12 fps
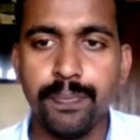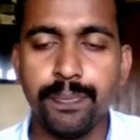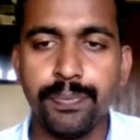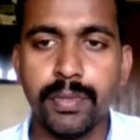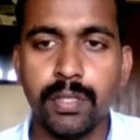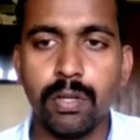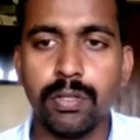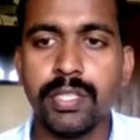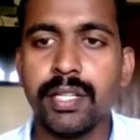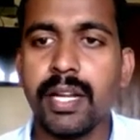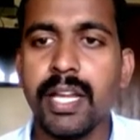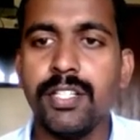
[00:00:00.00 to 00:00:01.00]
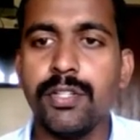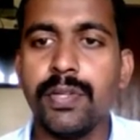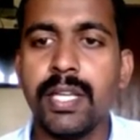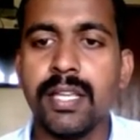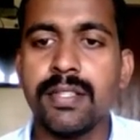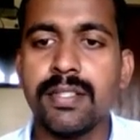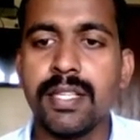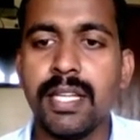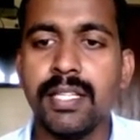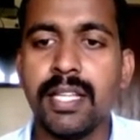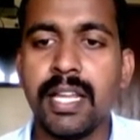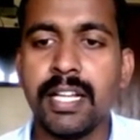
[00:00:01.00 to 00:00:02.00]
on the right you can see the
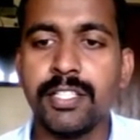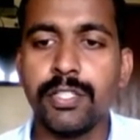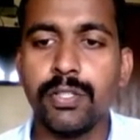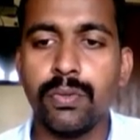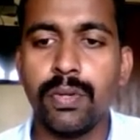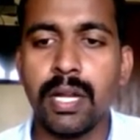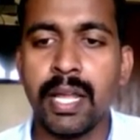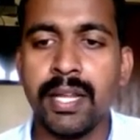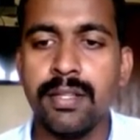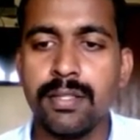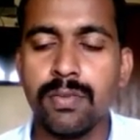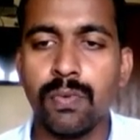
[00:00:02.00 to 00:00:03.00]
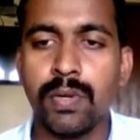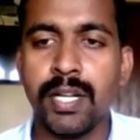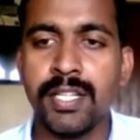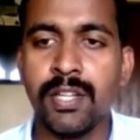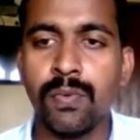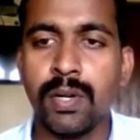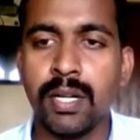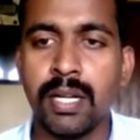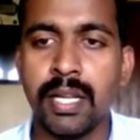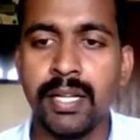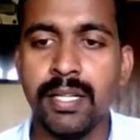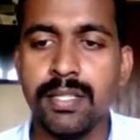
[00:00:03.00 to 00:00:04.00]
latitude lines, 181
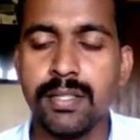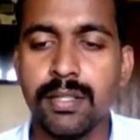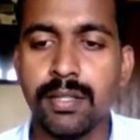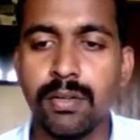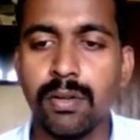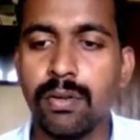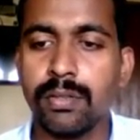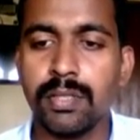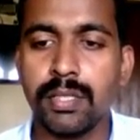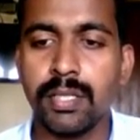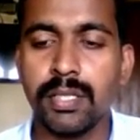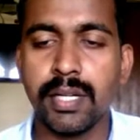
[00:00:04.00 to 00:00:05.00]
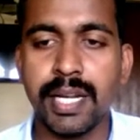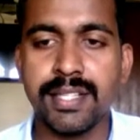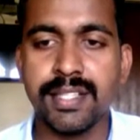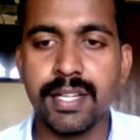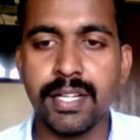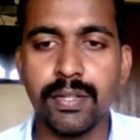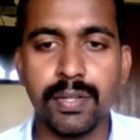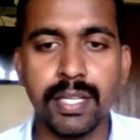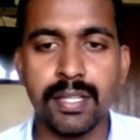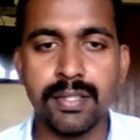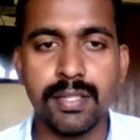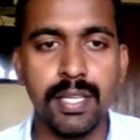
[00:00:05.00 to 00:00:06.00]
lines. On the right side you can
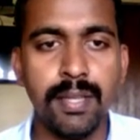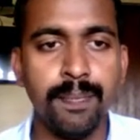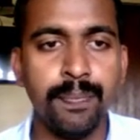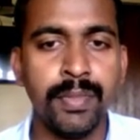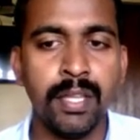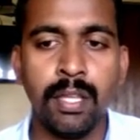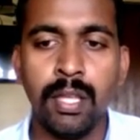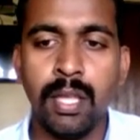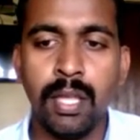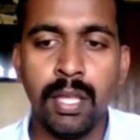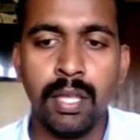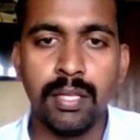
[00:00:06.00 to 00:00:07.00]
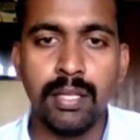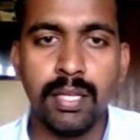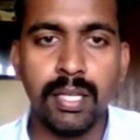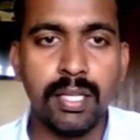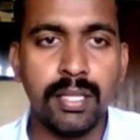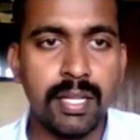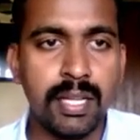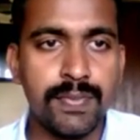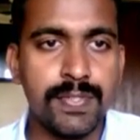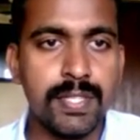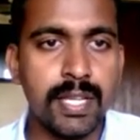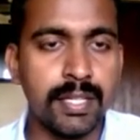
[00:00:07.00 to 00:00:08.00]
see. In the left
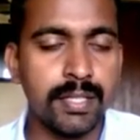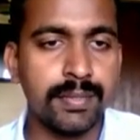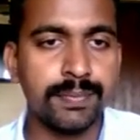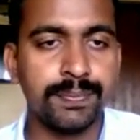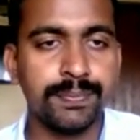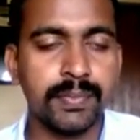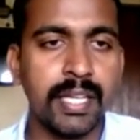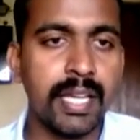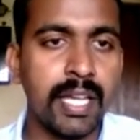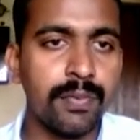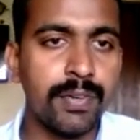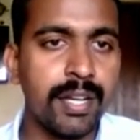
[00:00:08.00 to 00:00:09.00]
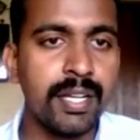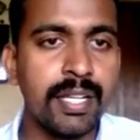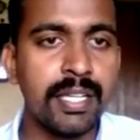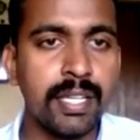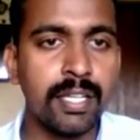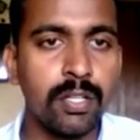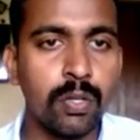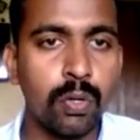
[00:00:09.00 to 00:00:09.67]
side, I have written here north